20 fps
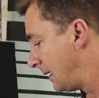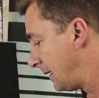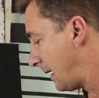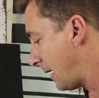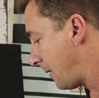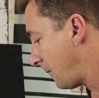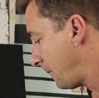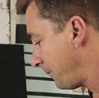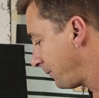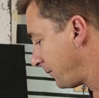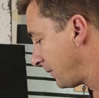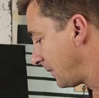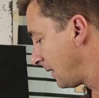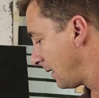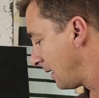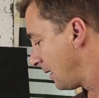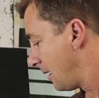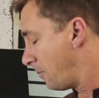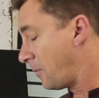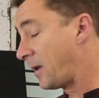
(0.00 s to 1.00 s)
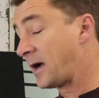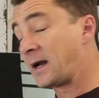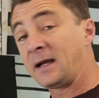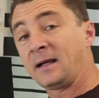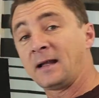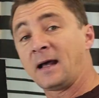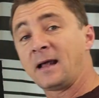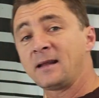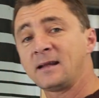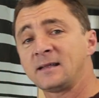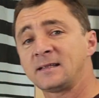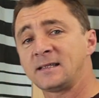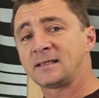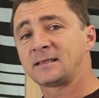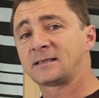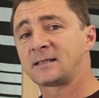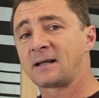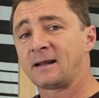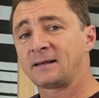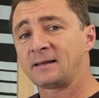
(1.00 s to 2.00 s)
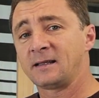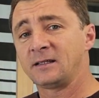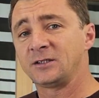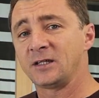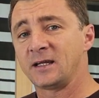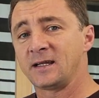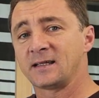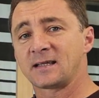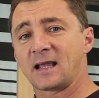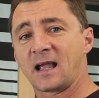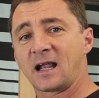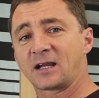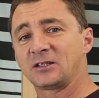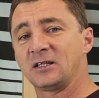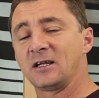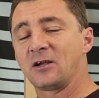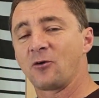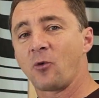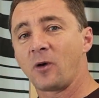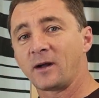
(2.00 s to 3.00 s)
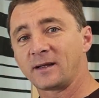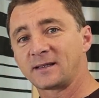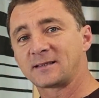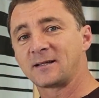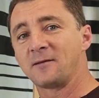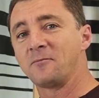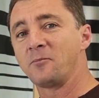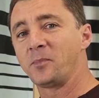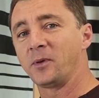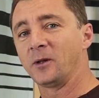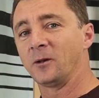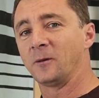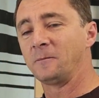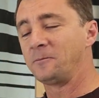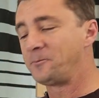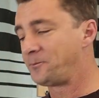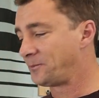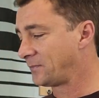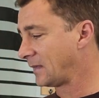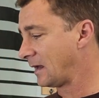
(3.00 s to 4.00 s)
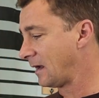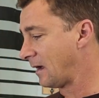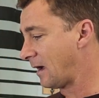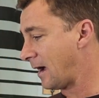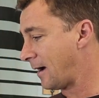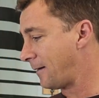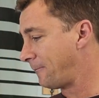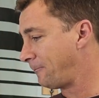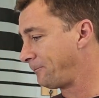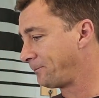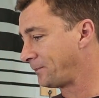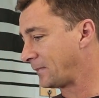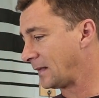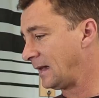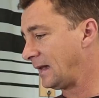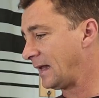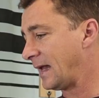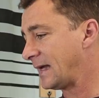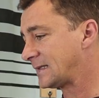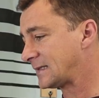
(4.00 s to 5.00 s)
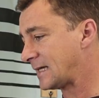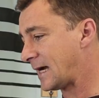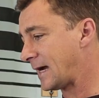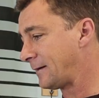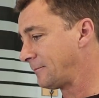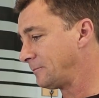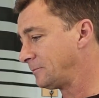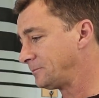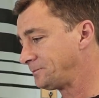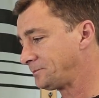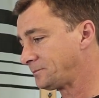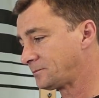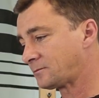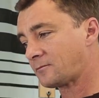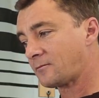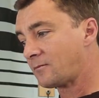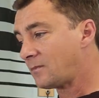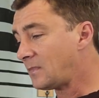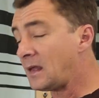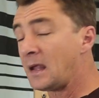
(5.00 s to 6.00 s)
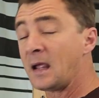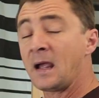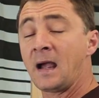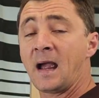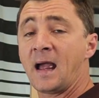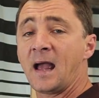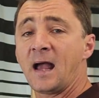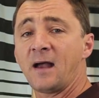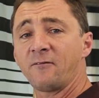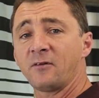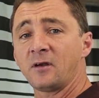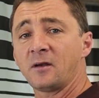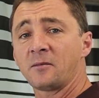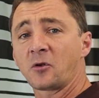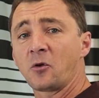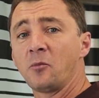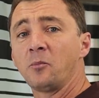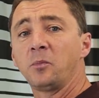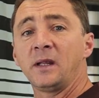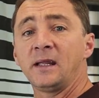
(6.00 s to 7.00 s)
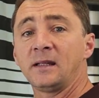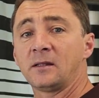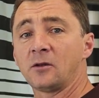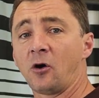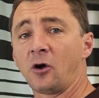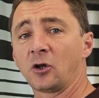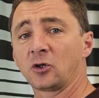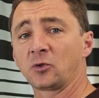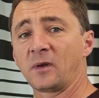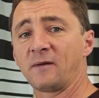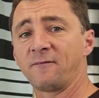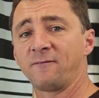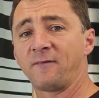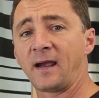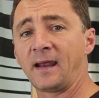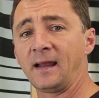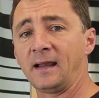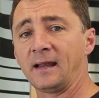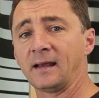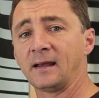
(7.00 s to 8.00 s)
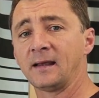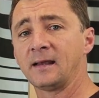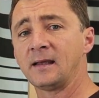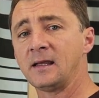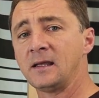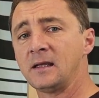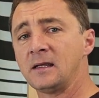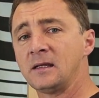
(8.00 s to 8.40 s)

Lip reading: Now, my redundancy strategy is actually quite simple. Let's say I have a complete hardware failure.